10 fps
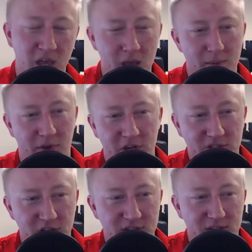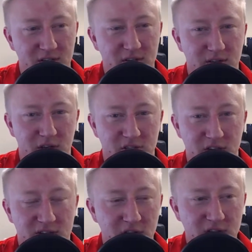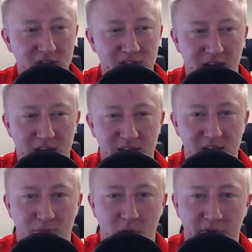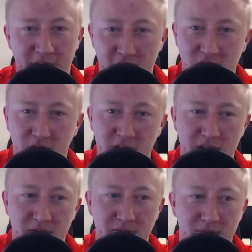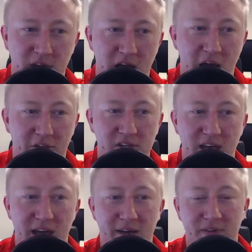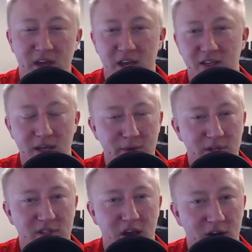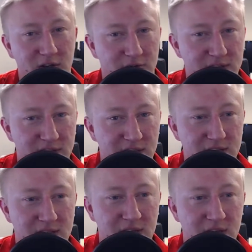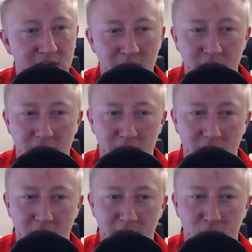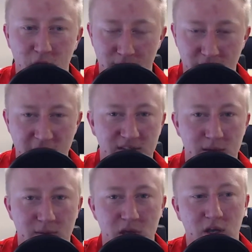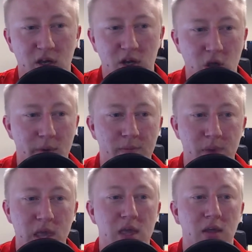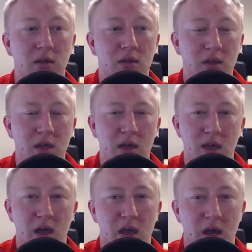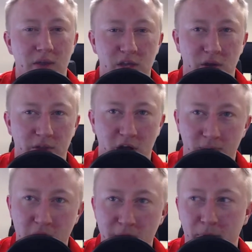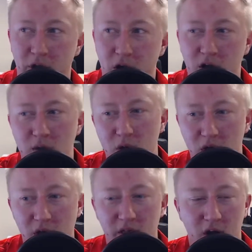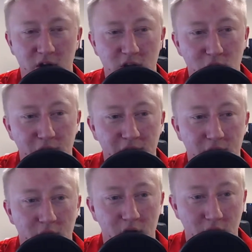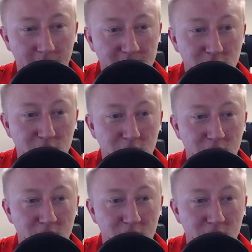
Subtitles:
But there's a certain sense of professionalism that athletes have. It exhibits characteristics of what it means to be a good human being. There are people in our community that our youth look up to,